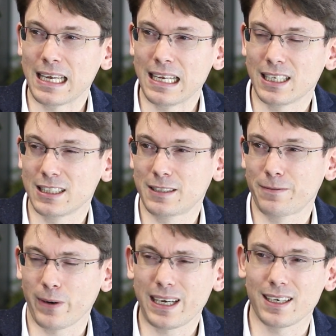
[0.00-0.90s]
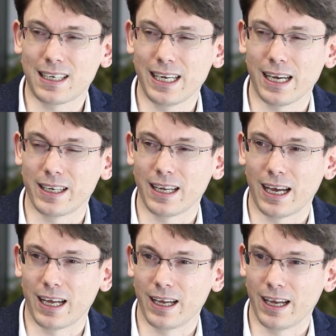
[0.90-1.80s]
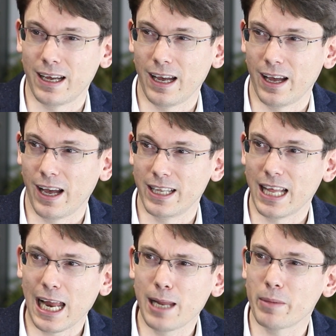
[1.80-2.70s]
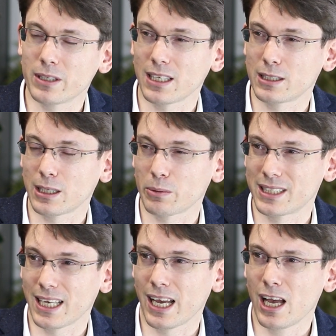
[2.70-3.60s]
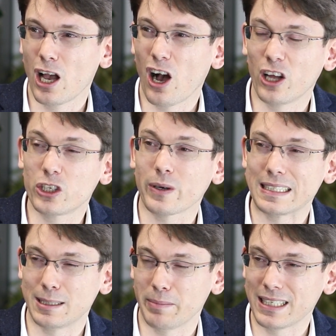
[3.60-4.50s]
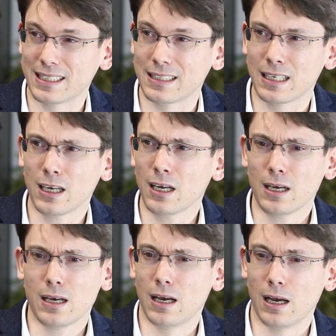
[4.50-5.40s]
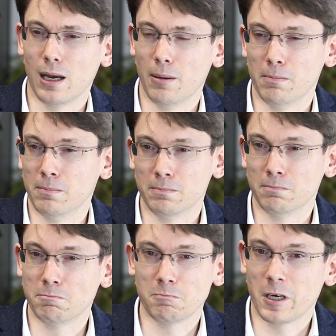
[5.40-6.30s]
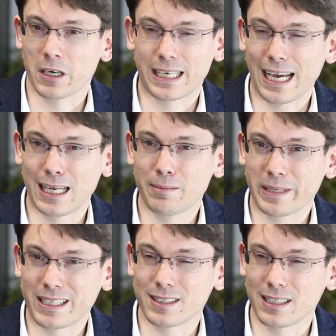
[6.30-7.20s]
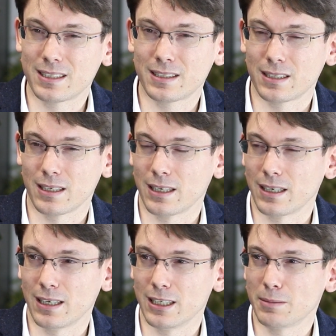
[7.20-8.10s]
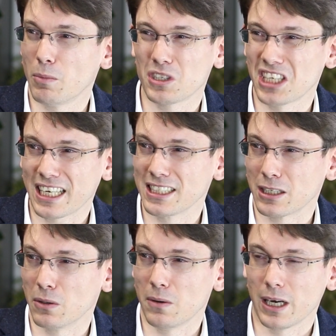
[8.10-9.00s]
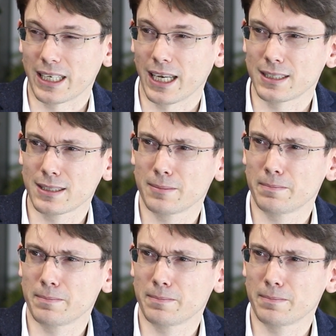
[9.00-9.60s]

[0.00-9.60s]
It is frequently an element that is, I would say, underestimated. Again, because it's more technical, I guess.